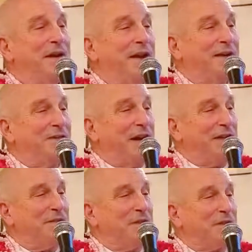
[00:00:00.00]
and
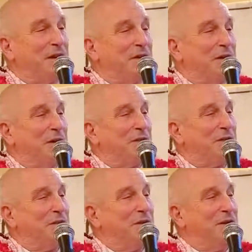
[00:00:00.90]
chant this underneath the
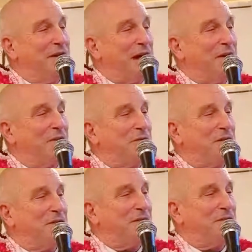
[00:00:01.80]
desire
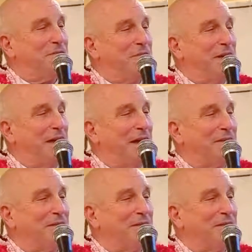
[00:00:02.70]
trees of Vrindavan,